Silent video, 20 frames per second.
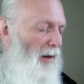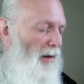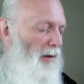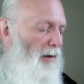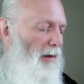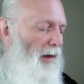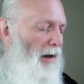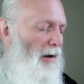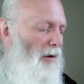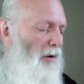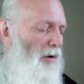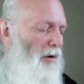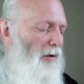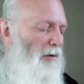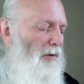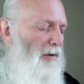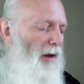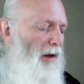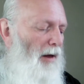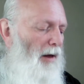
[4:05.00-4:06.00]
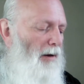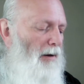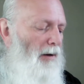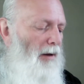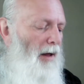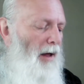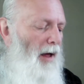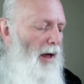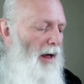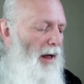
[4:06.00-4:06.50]
Then God said,
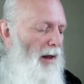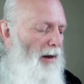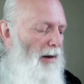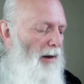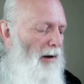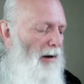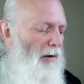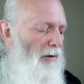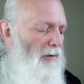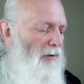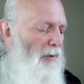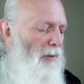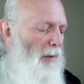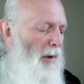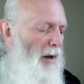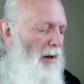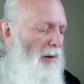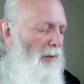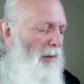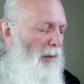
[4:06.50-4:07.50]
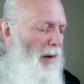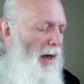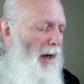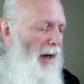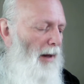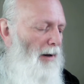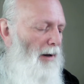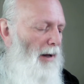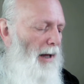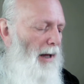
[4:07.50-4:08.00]
"Let us make
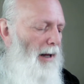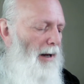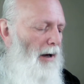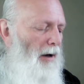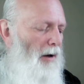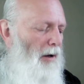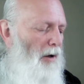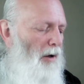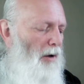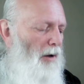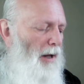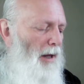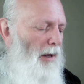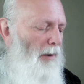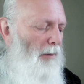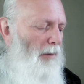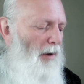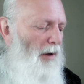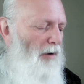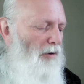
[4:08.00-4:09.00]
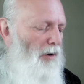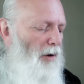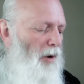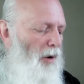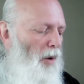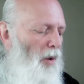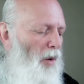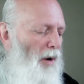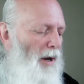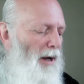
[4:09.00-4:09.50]
man in our own image,
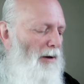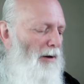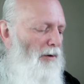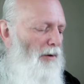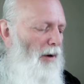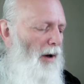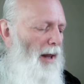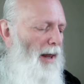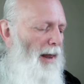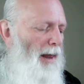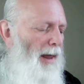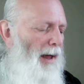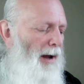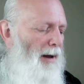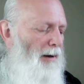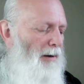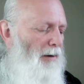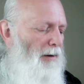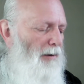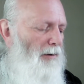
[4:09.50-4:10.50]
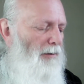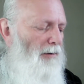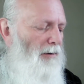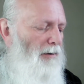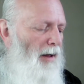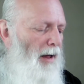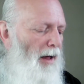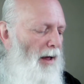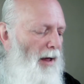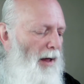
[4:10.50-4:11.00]
according to our
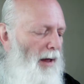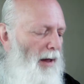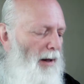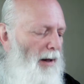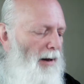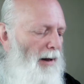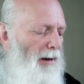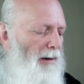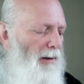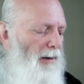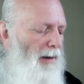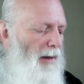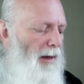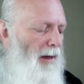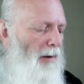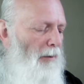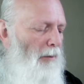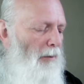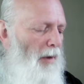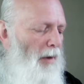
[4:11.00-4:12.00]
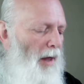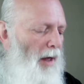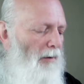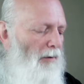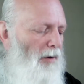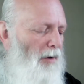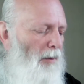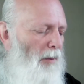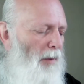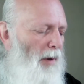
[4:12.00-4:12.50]
likeness. Let them
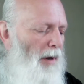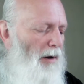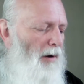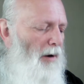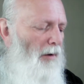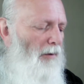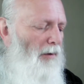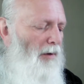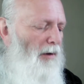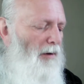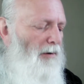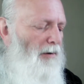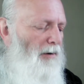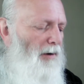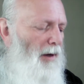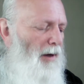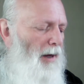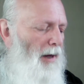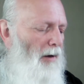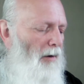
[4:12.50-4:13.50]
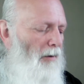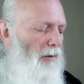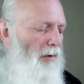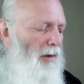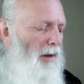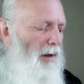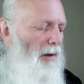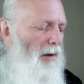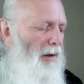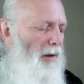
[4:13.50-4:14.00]
have dominion over the sea, over
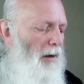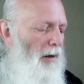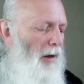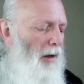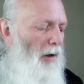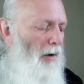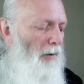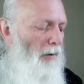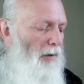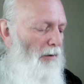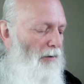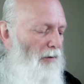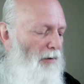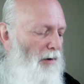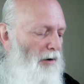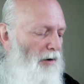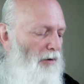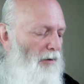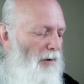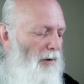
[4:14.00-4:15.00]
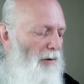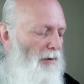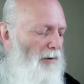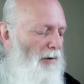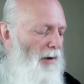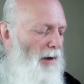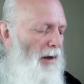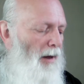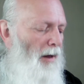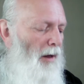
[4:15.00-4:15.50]
the fish of the
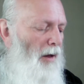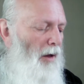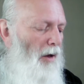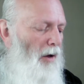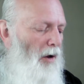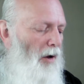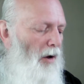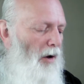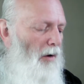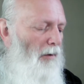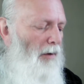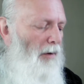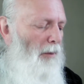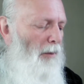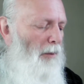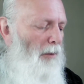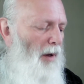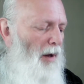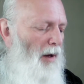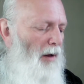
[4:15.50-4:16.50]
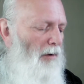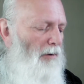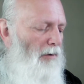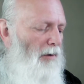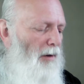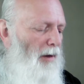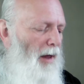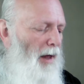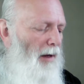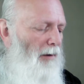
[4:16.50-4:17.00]
sea, over the birds
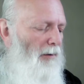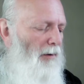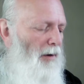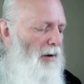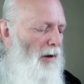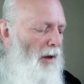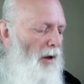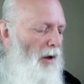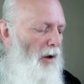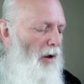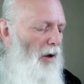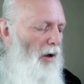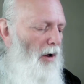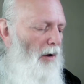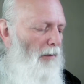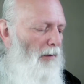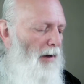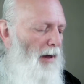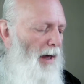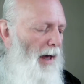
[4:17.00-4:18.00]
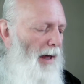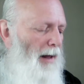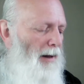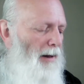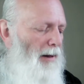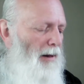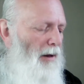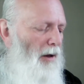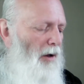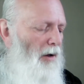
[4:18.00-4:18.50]
of the heaven, over
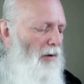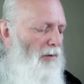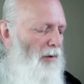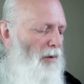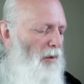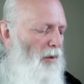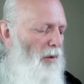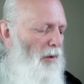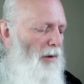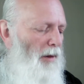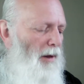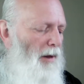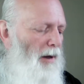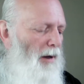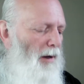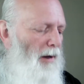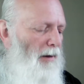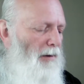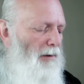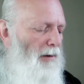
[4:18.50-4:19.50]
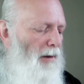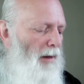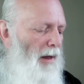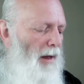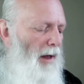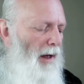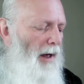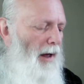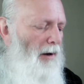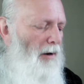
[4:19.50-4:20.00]
cattle, over all the earth,
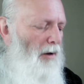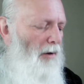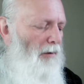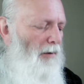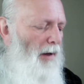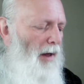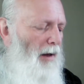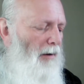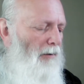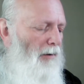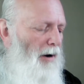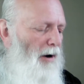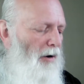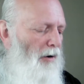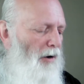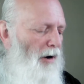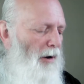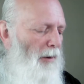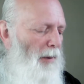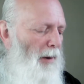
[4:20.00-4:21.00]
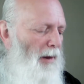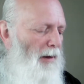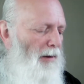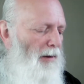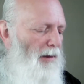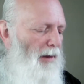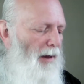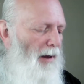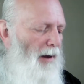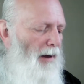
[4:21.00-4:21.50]
and over every creeping
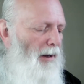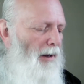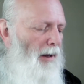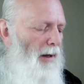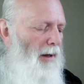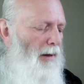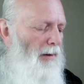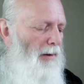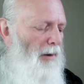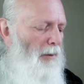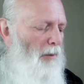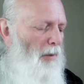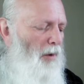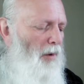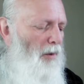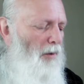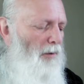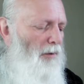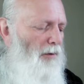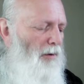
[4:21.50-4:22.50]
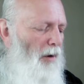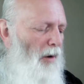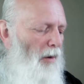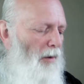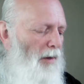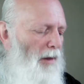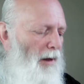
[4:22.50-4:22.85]
thing that moves on